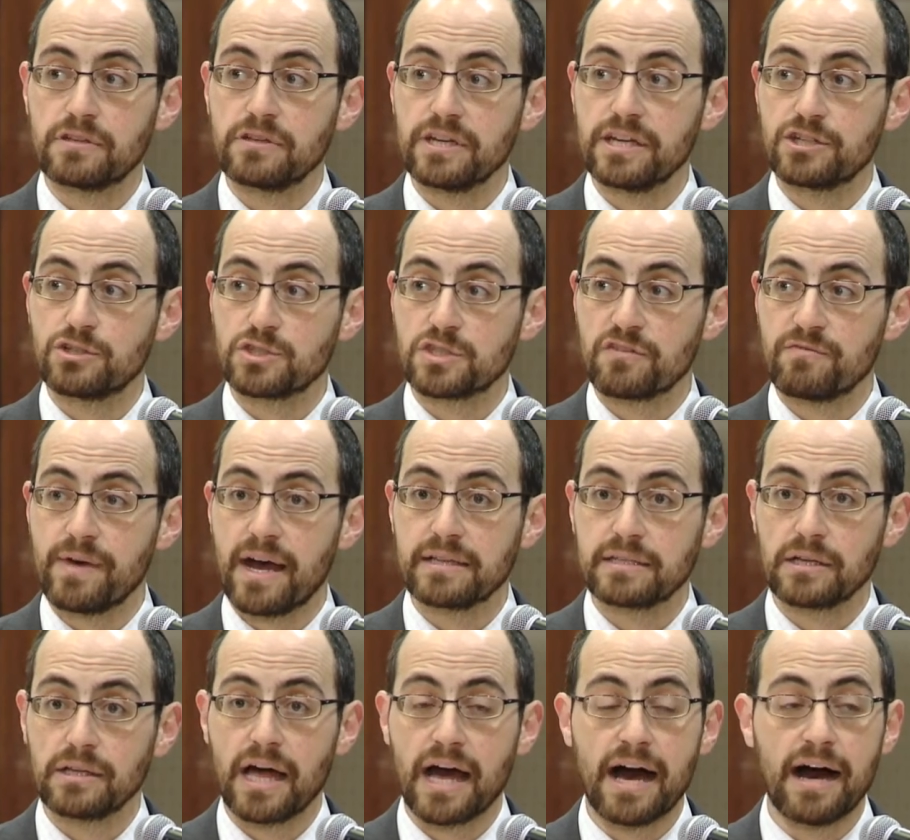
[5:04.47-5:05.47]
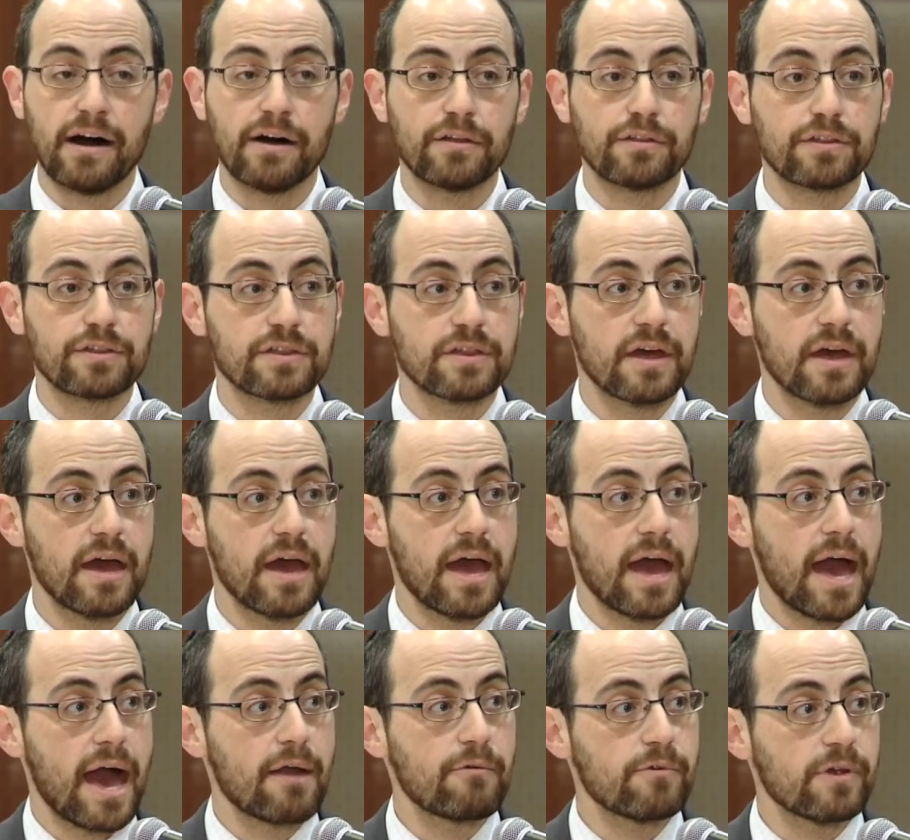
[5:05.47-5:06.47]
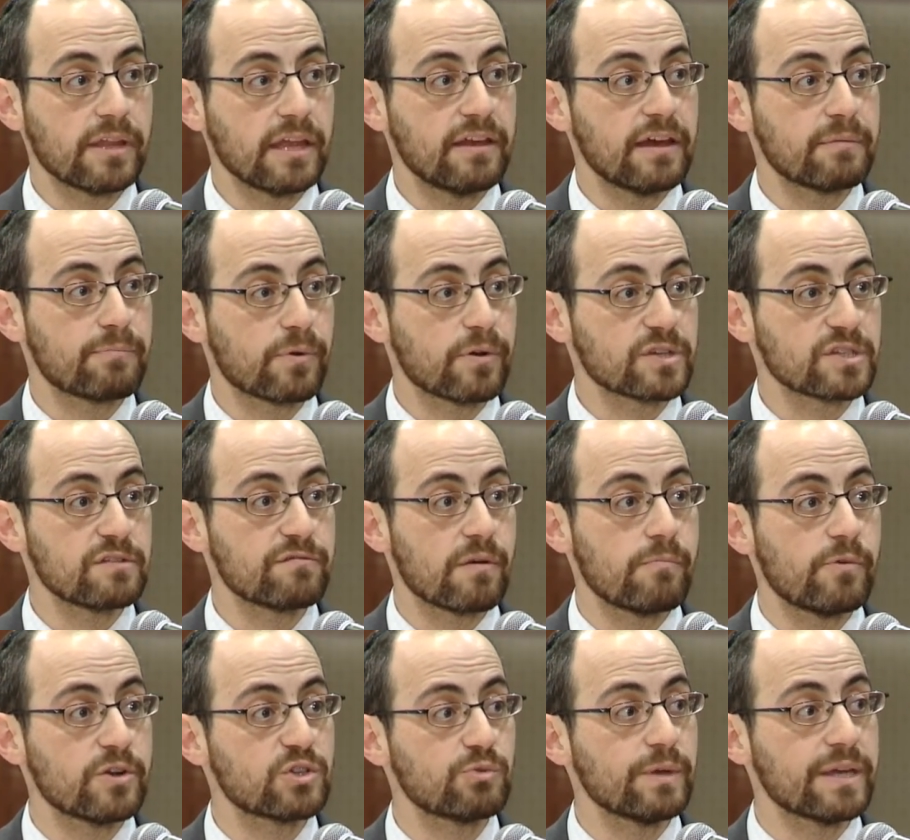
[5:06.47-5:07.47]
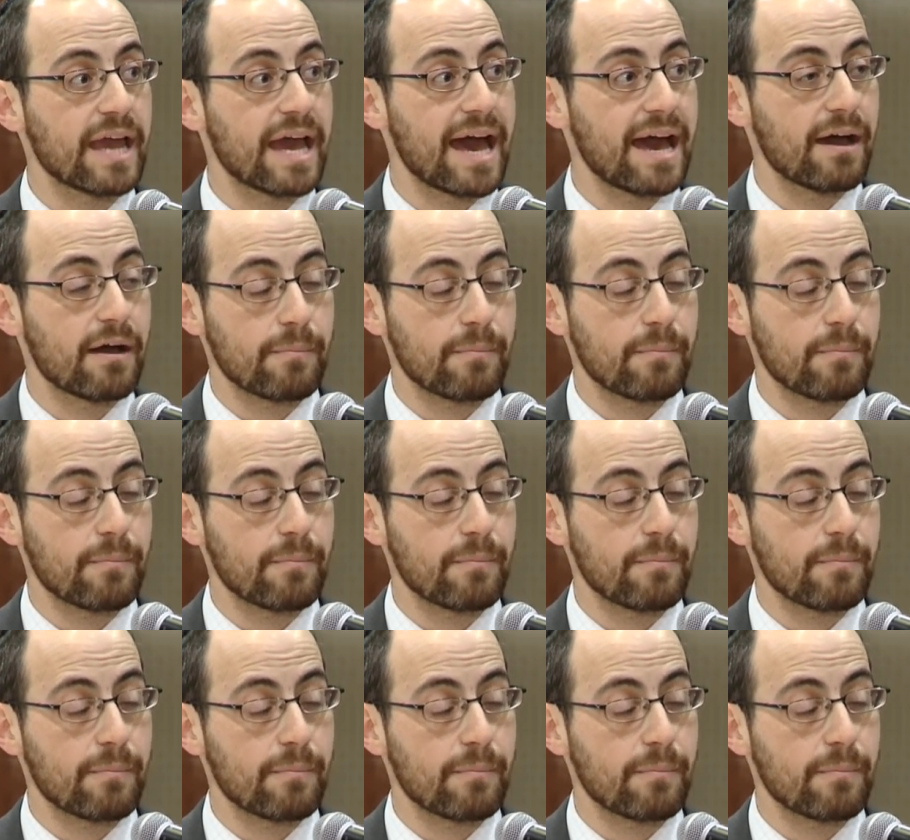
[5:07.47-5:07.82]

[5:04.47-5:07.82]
to issues of mental health and really a person from which we can,